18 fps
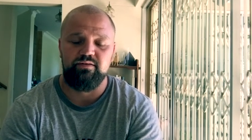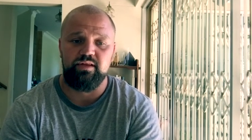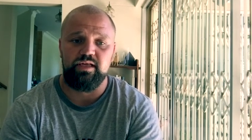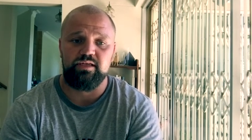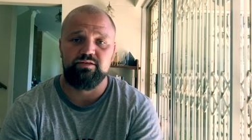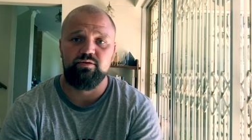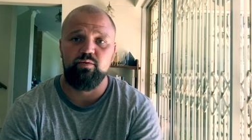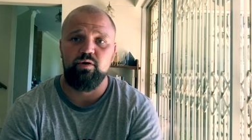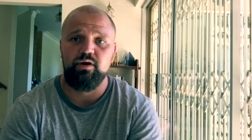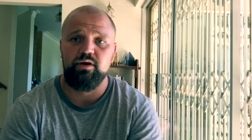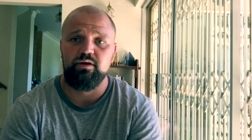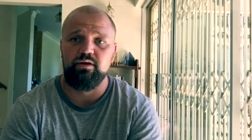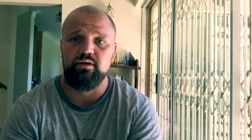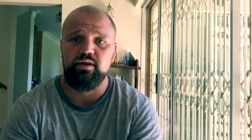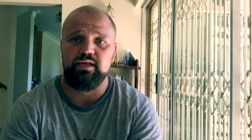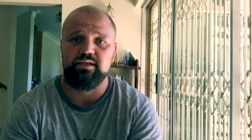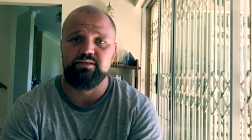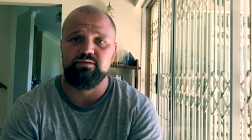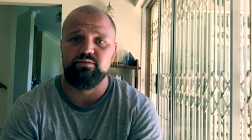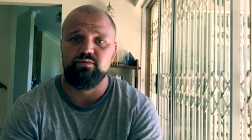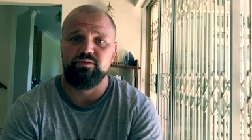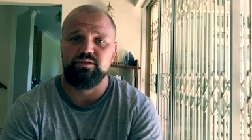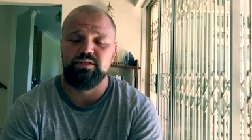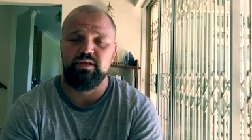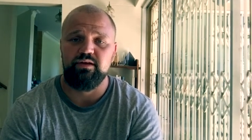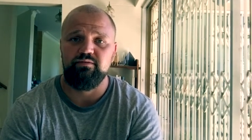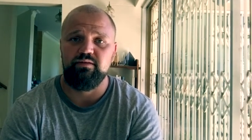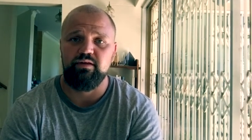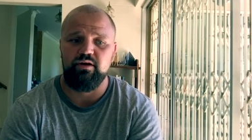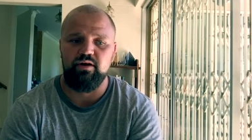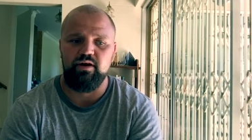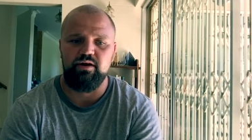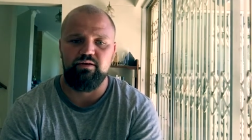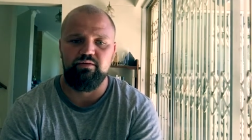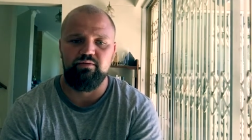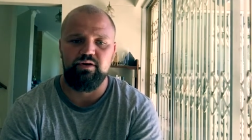And that's quite that's all stuff that
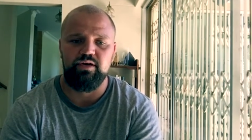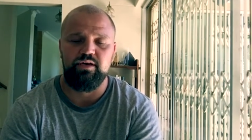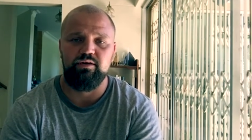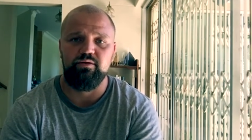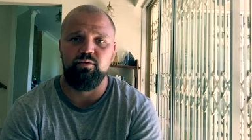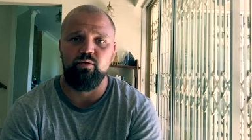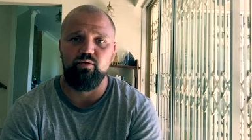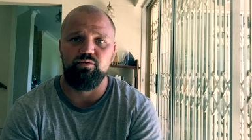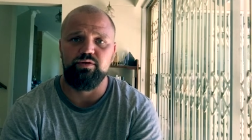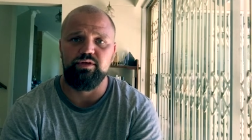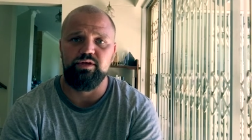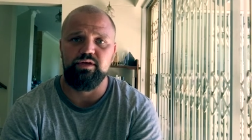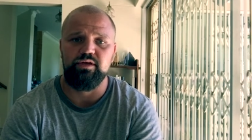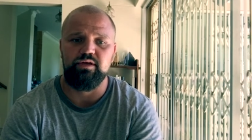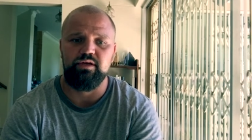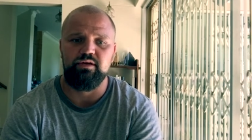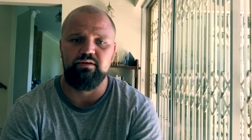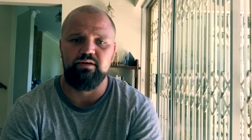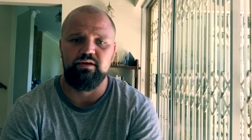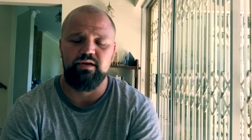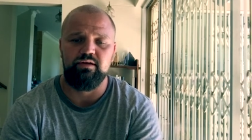I really hold dear and,